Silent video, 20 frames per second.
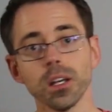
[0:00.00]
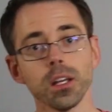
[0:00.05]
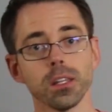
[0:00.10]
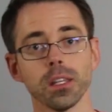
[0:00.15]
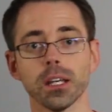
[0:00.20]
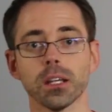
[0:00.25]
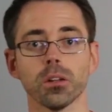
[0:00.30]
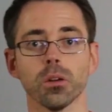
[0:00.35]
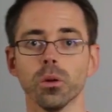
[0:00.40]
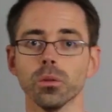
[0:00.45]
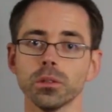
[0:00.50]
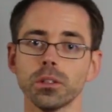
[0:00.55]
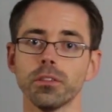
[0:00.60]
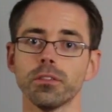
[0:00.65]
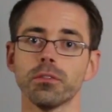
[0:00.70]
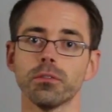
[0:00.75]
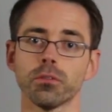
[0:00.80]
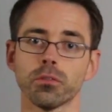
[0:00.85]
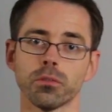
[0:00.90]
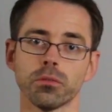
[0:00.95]
They can
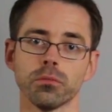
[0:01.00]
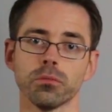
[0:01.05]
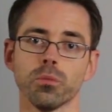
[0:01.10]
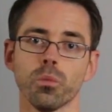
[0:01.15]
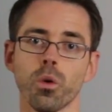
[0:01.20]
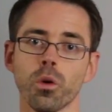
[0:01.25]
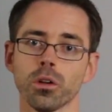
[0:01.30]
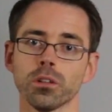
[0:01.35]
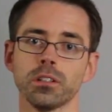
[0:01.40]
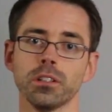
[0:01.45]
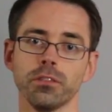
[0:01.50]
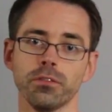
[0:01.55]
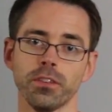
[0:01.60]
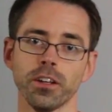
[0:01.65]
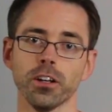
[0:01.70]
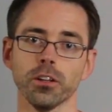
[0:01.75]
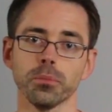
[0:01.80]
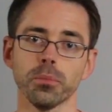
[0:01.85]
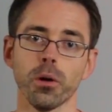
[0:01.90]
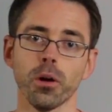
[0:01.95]
only warranty
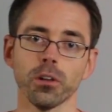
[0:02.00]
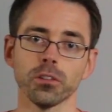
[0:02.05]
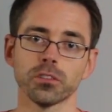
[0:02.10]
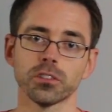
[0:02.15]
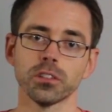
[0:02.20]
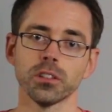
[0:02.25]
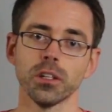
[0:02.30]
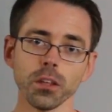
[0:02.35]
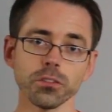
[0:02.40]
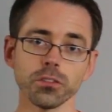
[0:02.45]
failed parts.